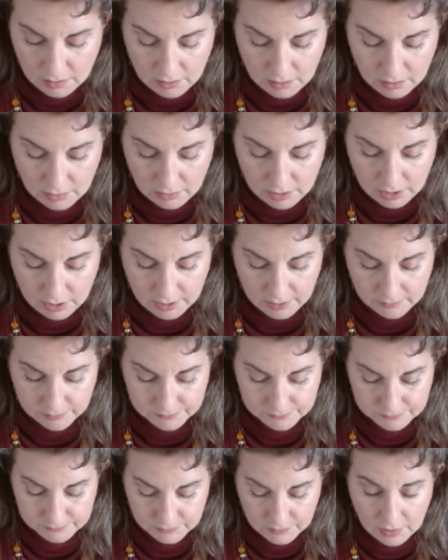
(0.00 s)
Okay,
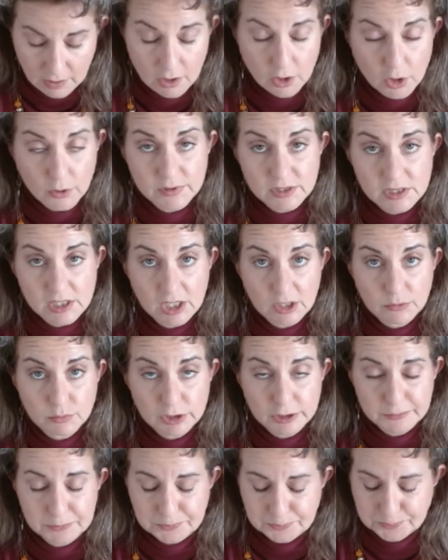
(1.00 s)
I hope this helped
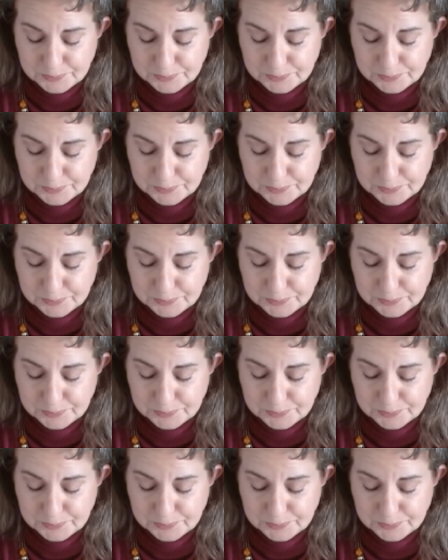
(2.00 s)
you.